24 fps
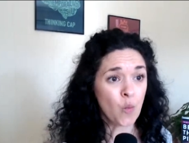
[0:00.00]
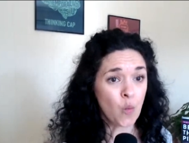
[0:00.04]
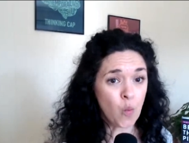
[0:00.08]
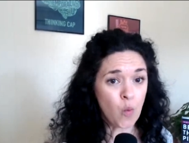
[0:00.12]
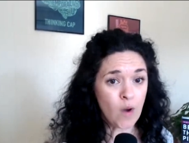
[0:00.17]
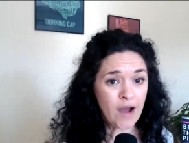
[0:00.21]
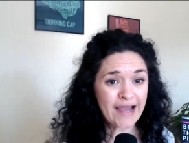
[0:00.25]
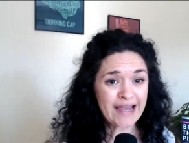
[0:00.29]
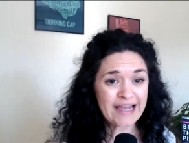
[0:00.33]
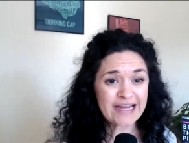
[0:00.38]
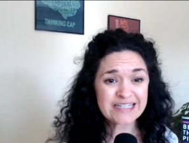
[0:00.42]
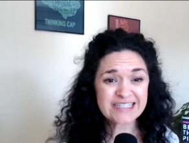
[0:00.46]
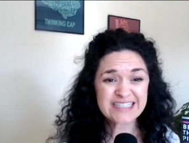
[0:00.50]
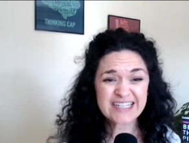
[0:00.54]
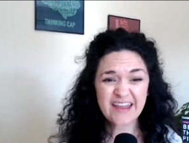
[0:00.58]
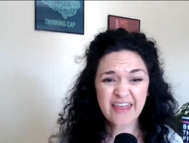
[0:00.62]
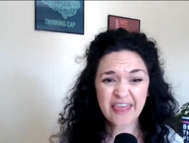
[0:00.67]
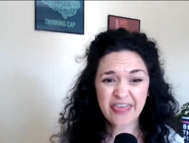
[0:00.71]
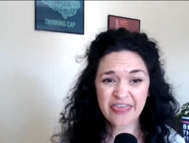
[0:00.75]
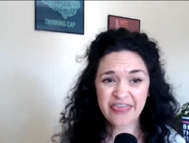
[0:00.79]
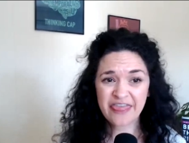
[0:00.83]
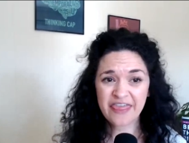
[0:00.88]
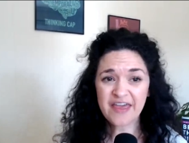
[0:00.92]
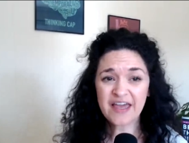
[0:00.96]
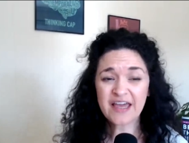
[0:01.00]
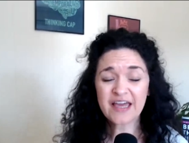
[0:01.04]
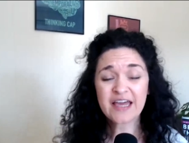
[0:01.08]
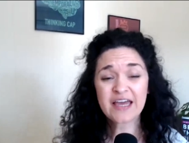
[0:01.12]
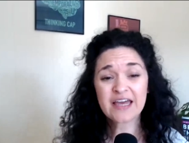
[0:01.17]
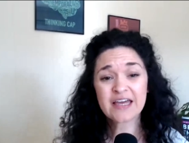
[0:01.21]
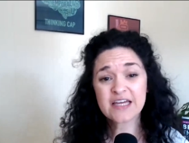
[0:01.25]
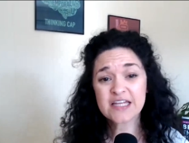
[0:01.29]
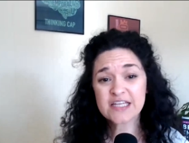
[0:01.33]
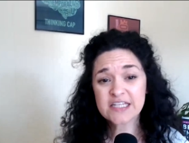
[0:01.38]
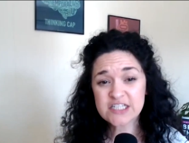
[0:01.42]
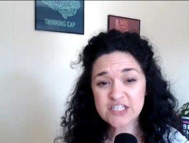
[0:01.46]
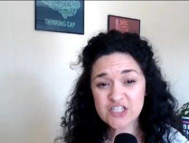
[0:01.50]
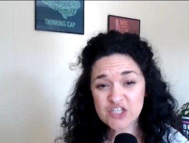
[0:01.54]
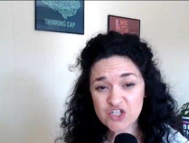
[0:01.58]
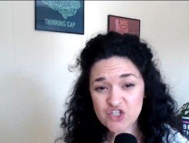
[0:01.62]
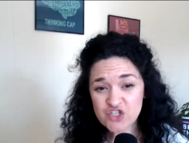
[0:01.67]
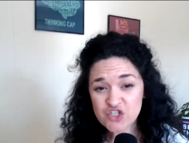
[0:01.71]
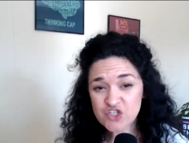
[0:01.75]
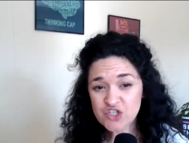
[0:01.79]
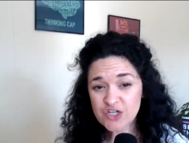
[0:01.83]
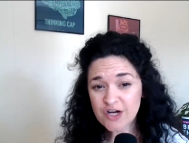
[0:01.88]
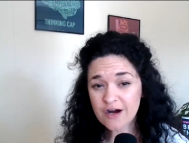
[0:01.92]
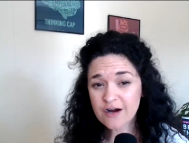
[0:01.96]
white, thick
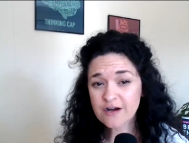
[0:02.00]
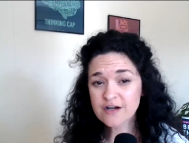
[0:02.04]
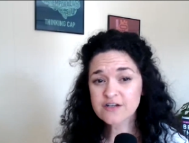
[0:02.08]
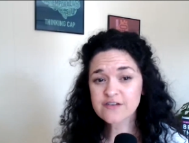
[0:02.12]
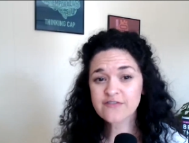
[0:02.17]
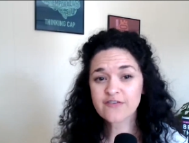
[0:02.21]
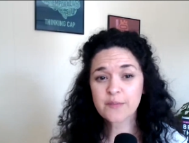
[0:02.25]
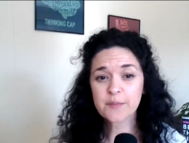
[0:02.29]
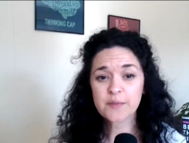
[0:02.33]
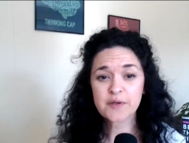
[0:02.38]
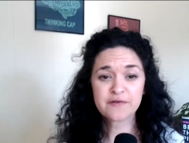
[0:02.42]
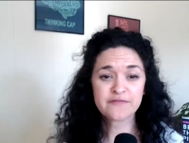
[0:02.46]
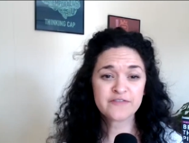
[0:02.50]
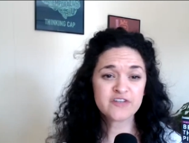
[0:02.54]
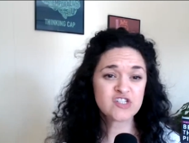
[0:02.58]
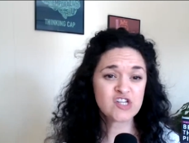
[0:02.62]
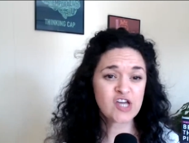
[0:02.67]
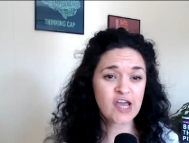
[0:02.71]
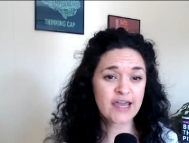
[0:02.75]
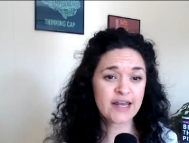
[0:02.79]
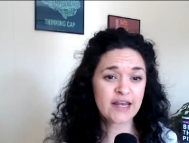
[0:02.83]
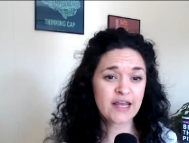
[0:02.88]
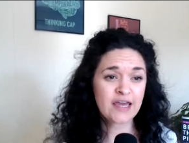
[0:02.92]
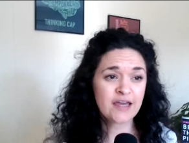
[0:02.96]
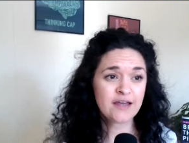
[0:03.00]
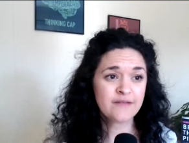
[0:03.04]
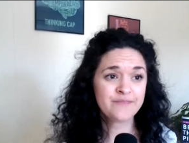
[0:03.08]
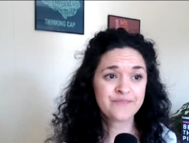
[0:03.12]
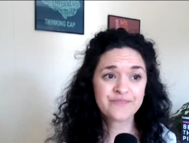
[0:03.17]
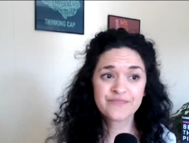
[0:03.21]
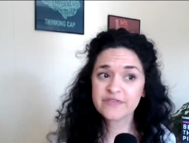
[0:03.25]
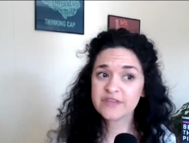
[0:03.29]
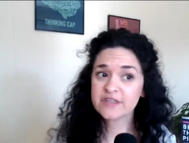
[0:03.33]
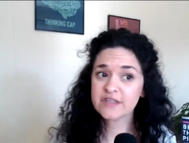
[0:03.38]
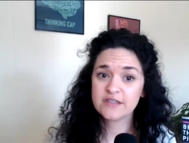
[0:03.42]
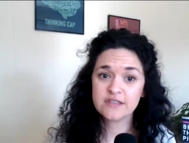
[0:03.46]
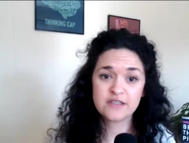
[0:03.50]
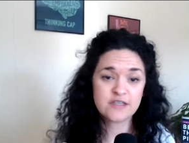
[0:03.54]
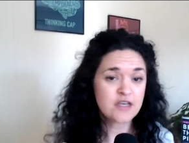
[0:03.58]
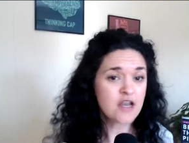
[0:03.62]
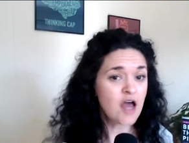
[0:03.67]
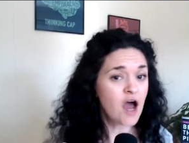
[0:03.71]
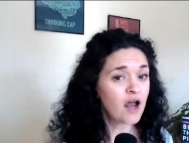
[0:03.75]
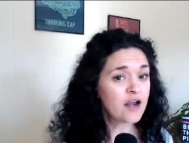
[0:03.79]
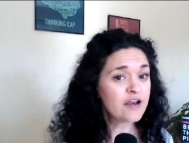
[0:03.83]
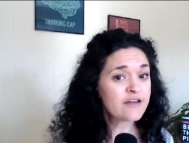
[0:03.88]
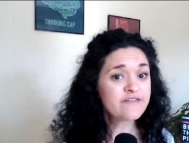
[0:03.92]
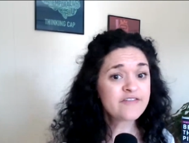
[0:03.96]
discharge from your vagina,
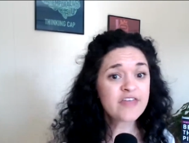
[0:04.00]
none of